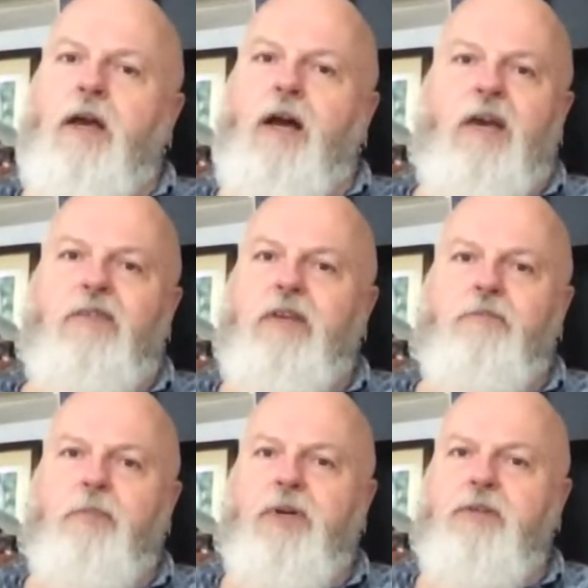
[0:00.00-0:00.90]
I haven't
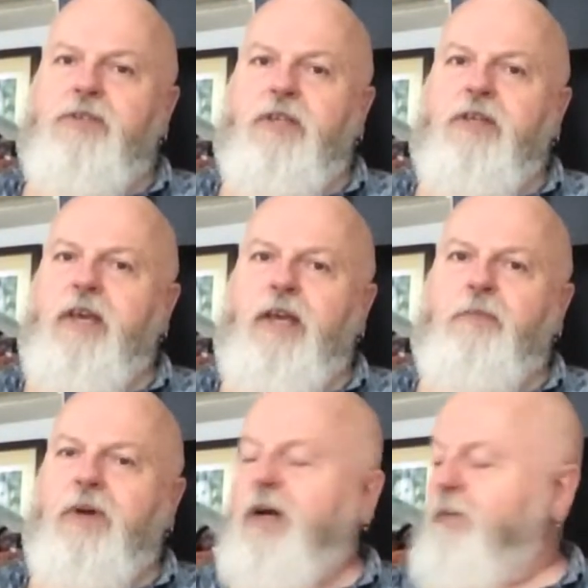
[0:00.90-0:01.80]
even burnt it
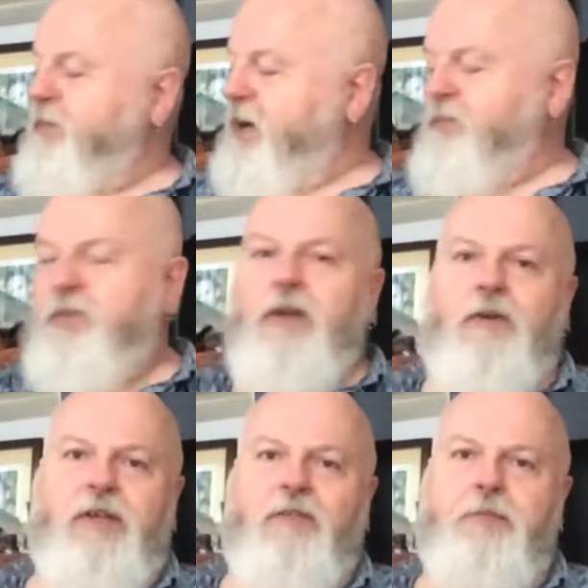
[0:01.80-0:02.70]
yet, but I'm thinking
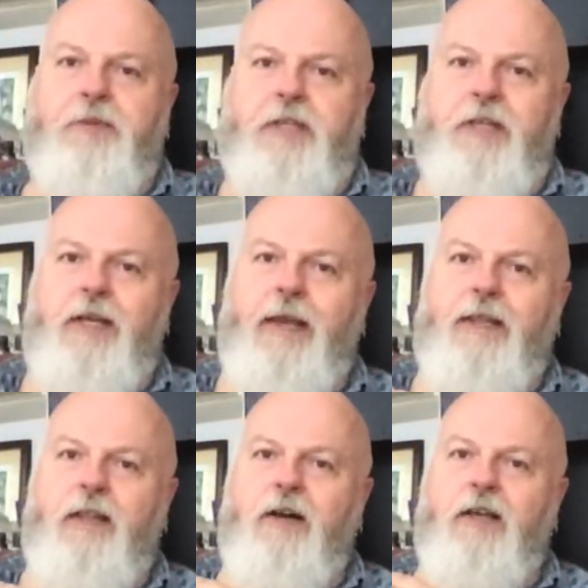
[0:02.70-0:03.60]
I'm going to have to put it in a
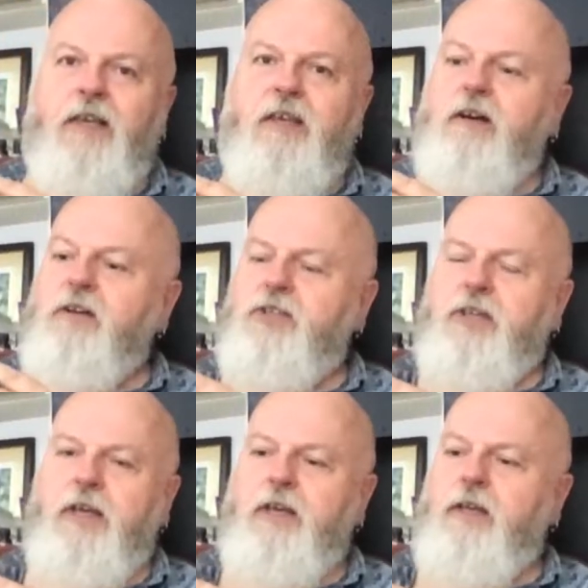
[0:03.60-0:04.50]
lead-lined casket.